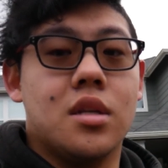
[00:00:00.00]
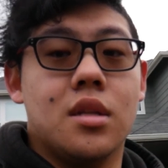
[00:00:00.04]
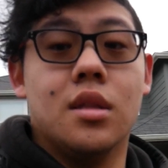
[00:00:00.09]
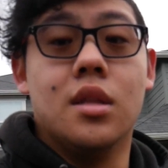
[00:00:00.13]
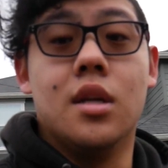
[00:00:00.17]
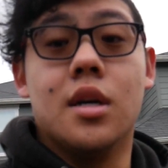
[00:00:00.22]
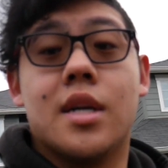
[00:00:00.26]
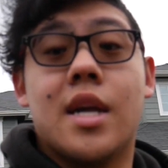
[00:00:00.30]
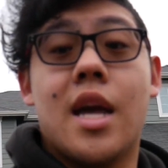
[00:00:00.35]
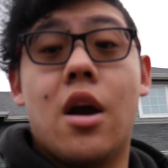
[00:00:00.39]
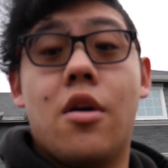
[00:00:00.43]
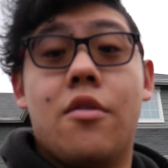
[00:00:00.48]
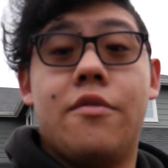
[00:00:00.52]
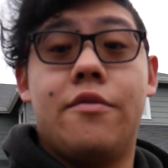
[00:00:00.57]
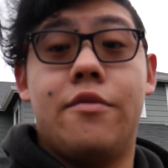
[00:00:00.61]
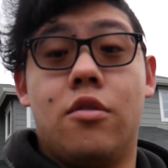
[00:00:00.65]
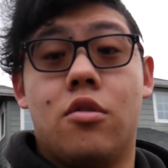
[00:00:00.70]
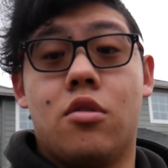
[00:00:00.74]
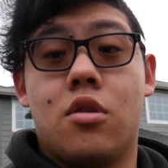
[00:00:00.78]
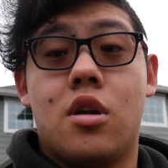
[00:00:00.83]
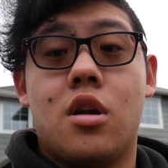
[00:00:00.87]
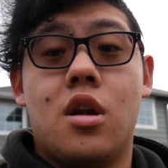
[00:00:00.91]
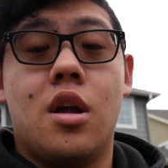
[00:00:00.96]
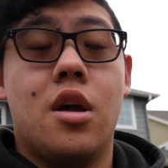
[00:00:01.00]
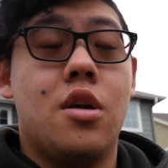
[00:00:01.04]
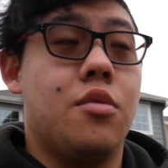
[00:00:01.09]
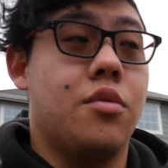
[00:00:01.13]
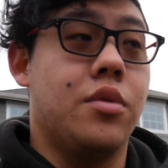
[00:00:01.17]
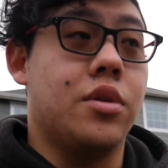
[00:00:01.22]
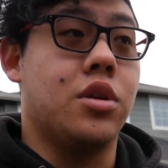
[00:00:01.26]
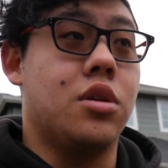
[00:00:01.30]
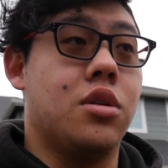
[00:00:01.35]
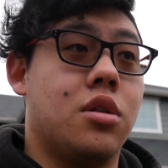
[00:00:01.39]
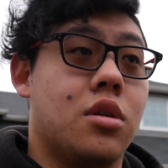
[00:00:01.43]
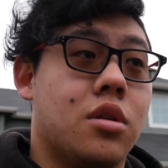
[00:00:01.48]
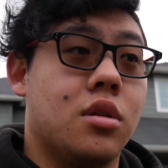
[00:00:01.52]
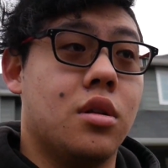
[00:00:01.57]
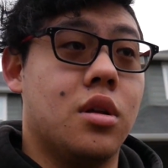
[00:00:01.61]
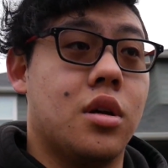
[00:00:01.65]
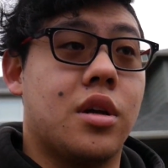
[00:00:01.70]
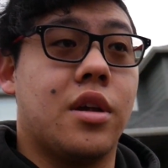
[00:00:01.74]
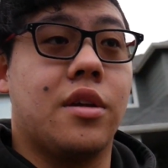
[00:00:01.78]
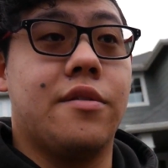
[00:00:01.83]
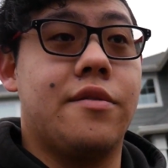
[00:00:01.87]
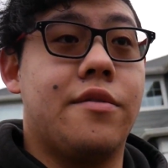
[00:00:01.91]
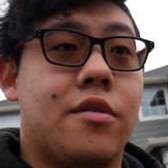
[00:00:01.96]
to look out for when you're
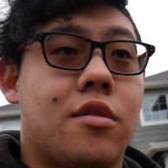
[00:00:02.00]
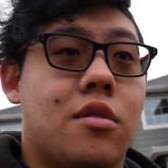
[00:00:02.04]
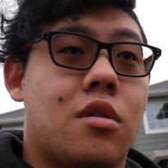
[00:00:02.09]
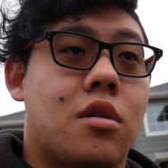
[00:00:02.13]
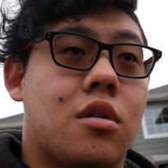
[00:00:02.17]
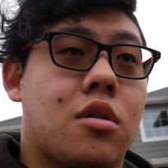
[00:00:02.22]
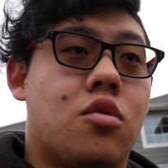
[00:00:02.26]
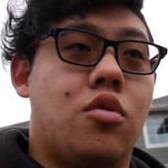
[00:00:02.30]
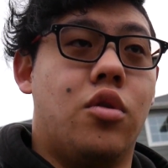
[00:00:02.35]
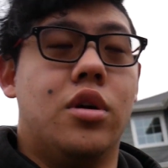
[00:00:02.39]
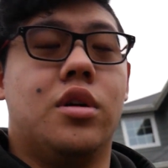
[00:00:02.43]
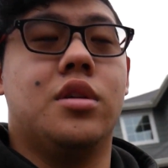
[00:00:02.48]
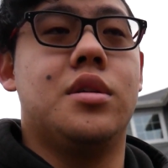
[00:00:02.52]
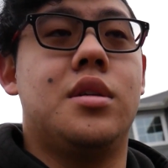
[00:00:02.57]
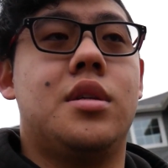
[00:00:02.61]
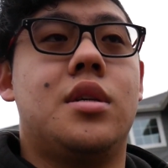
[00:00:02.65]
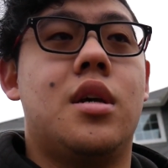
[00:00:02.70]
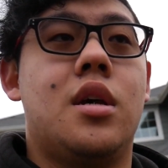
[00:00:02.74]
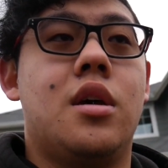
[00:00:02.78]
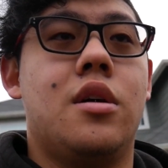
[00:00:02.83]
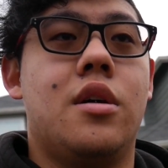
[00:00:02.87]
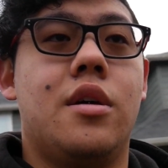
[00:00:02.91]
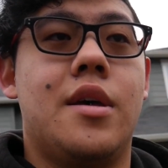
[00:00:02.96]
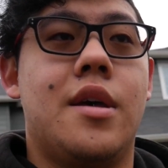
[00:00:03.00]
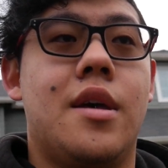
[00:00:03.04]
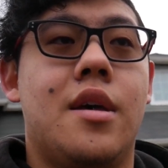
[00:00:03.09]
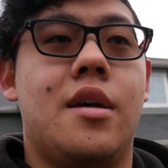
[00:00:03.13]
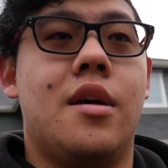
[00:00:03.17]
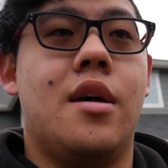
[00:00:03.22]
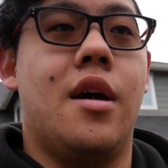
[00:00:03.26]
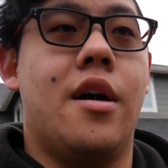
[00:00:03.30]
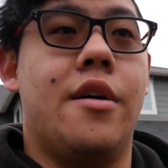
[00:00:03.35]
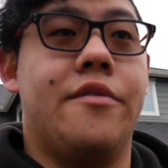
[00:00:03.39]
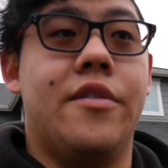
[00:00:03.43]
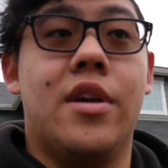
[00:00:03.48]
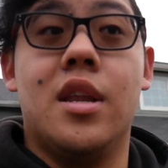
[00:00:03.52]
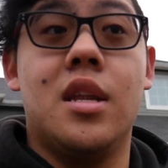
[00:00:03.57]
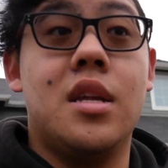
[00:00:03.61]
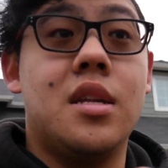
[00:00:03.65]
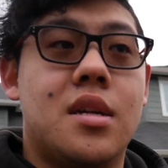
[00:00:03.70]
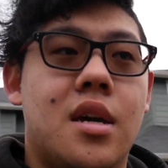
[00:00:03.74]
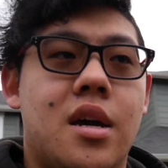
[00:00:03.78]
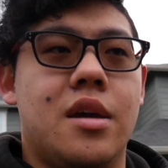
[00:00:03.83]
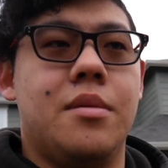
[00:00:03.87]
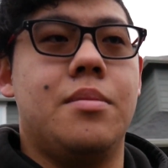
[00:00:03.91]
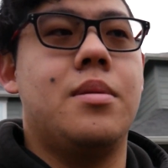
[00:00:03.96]
looking for coils of any
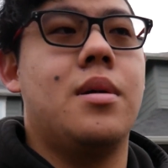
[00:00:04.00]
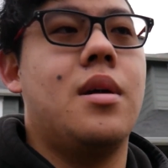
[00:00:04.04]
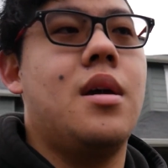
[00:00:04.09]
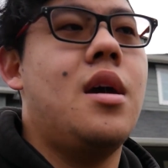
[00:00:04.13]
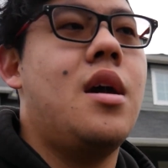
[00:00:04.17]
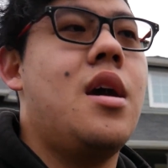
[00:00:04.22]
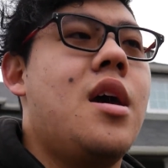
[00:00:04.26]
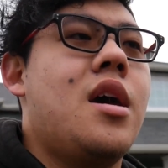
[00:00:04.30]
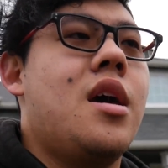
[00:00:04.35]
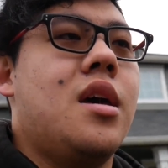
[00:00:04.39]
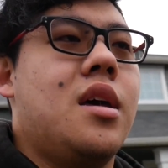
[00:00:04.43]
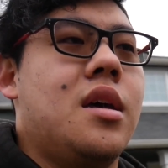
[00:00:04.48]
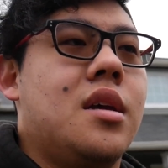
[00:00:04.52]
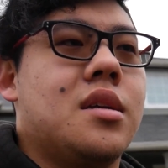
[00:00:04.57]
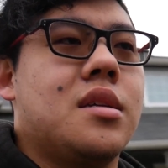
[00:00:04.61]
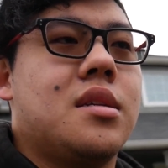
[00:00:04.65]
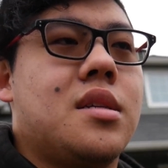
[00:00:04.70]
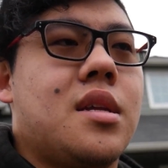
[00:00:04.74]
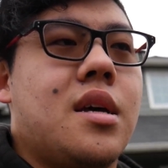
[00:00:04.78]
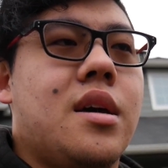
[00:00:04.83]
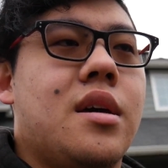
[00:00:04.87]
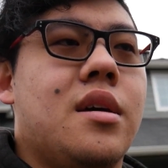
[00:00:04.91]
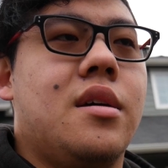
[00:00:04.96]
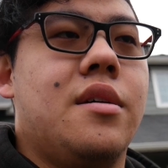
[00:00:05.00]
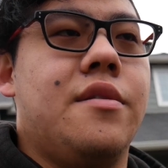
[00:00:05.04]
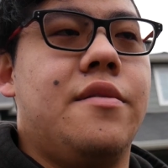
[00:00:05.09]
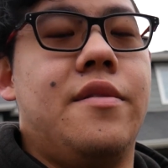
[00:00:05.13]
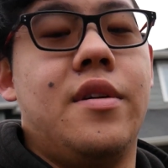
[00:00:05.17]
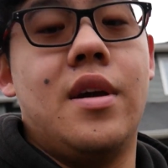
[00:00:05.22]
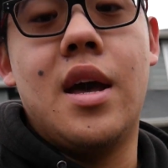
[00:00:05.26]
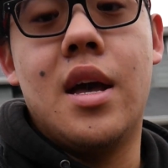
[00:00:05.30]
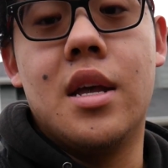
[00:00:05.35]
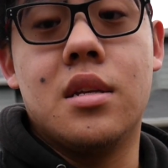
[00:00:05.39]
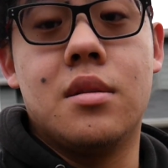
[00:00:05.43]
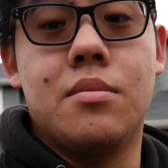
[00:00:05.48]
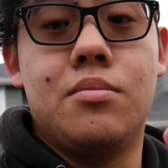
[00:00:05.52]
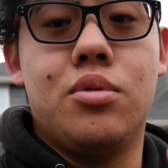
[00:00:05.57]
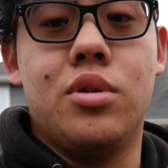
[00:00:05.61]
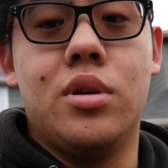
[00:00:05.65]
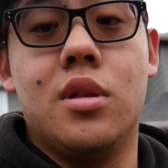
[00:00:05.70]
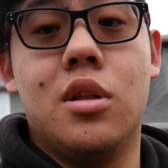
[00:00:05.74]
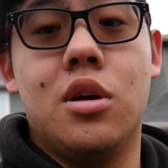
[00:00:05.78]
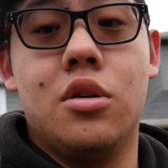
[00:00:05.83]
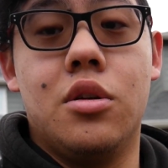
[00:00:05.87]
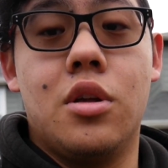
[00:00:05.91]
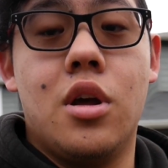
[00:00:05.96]
type, is that if it has a
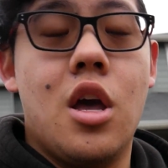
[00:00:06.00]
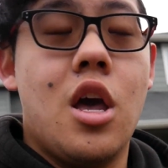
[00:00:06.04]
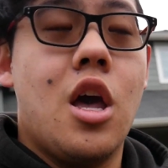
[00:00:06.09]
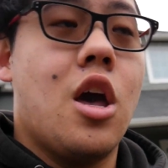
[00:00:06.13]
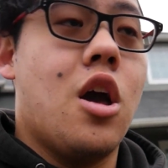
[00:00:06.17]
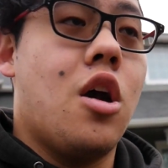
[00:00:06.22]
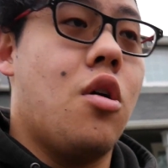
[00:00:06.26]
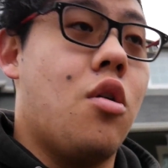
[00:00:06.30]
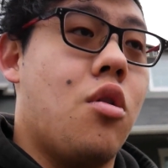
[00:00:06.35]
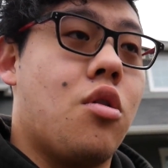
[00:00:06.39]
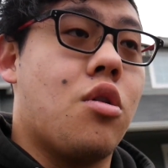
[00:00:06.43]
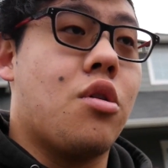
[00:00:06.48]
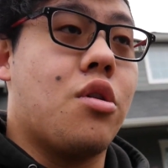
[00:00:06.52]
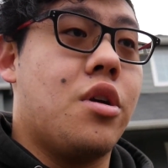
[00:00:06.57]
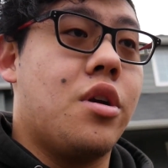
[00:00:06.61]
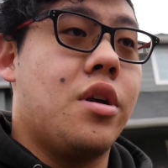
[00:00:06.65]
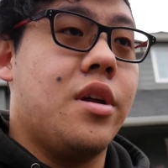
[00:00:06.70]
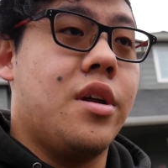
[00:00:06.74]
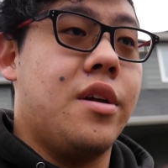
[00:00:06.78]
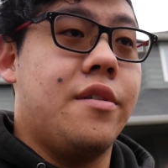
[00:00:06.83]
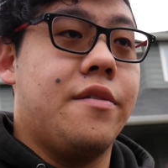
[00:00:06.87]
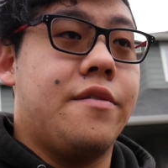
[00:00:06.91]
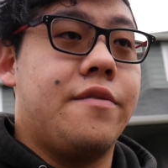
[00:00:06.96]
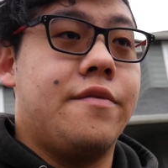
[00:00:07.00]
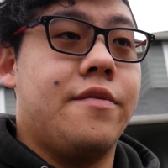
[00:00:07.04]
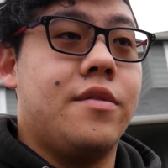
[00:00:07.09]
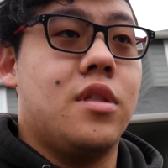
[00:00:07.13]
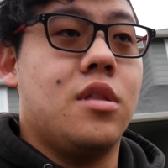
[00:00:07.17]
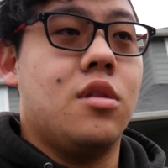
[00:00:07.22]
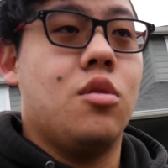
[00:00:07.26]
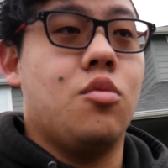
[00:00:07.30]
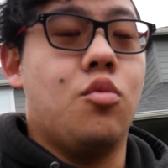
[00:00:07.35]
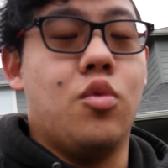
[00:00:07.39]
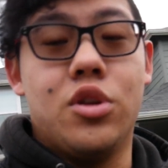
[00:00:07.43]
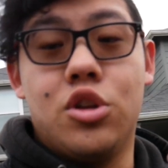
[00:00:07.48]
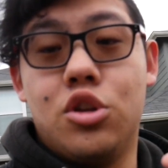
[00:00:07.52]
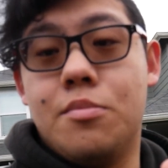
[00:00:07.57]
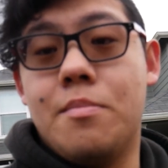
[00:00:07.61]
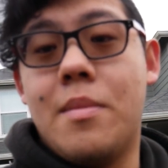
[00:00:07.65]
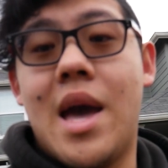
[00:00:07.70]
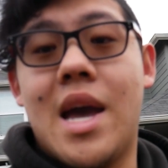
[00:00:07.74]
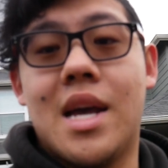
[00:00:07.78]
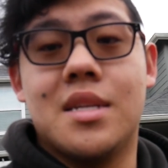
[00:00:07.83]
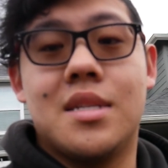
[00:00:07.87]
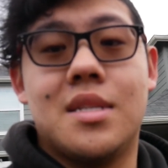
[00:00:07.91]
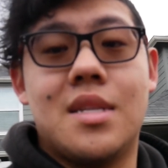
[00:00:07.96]
preload, or if when you
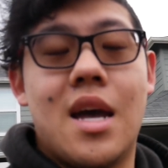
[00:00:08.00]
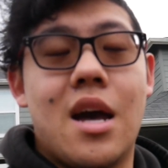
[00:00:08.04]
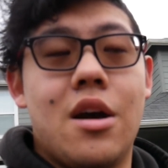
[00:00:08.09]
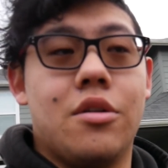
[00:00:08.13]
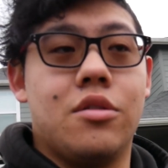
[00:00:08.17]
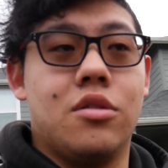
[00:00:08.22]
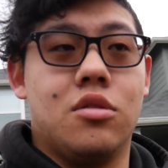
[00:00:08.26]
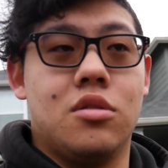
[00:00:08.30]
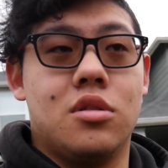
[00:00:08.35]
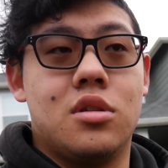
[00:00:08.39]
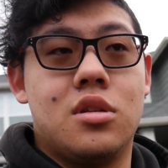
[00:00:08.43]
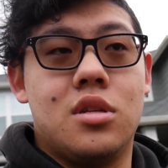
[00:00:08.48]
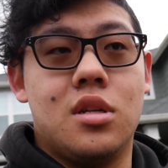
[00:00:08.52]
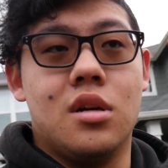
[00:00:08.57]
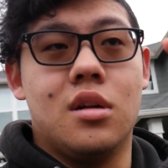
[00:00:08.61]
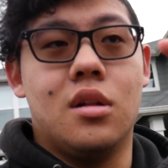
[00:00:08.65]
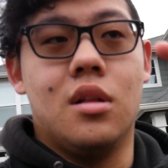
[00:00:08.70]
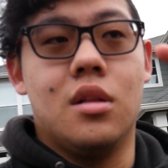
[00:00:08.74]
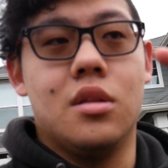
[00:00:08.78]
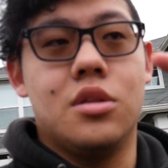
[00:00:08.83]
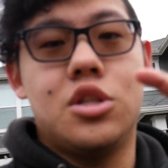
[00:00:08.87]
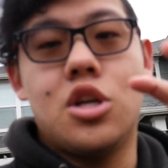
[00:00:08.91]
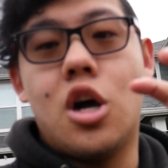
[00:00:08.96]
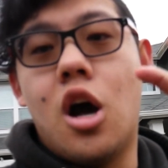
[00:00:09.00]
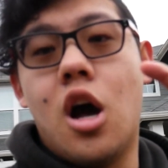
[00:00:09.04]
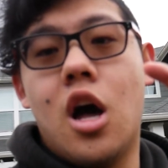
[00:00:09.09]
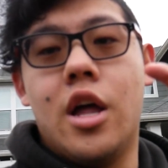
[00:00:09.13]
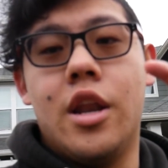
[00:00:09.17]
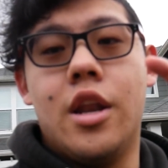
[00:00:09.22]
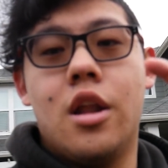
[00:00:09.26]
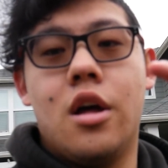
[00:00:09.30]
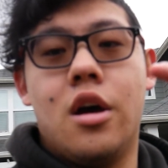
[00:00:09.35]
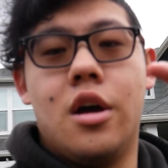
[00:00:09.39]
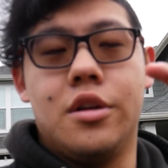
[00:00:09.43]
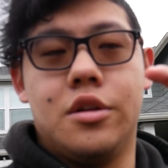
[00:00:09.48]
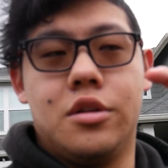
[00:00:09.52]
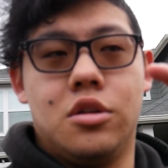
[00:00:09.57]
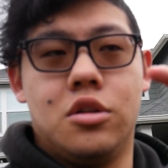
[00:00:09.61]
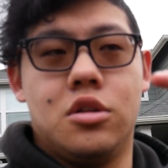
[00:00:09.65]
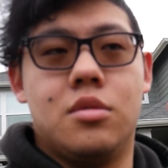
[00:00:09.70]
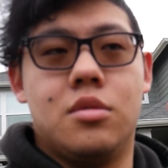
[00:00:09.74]
maxed out you're still taut on your